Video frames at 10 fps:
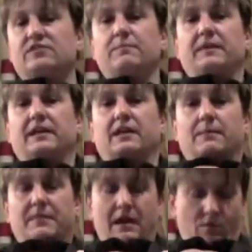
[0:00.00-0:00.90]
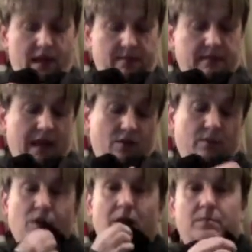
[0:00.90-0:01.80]
zipping it up that way. Now
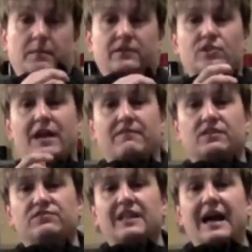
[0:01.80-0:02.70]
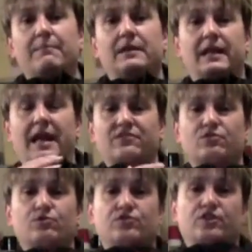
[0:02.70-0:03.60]
the problem is you have this flap and has
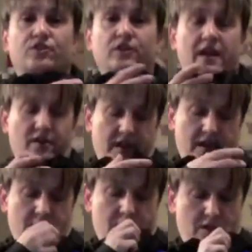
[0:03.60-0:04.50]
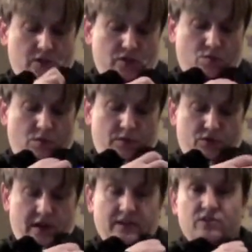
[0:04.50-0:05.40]
no secure area. So what we're
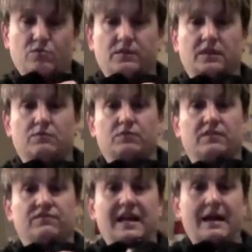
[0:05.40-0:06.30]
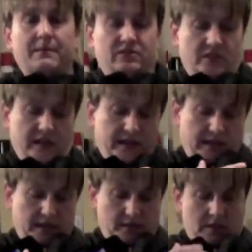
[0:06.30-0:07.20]
trying to do with the flap is tuck it
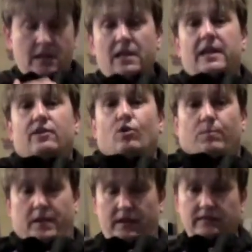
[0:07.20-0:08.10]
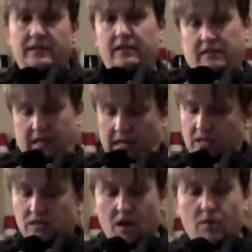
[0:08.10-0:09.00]
in and hope that it stays in.
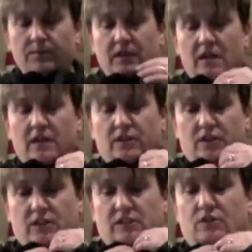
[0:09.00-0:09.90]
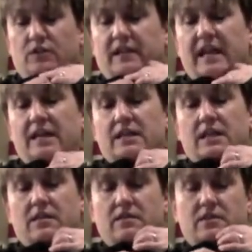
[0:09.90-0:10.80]
So you can still
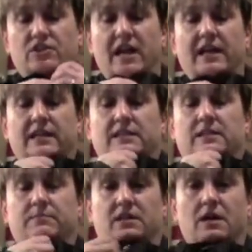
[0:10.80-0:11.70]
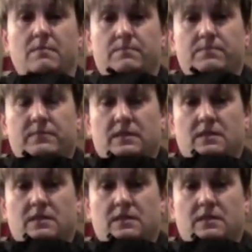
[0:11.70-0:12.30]
get the jacket zipped up,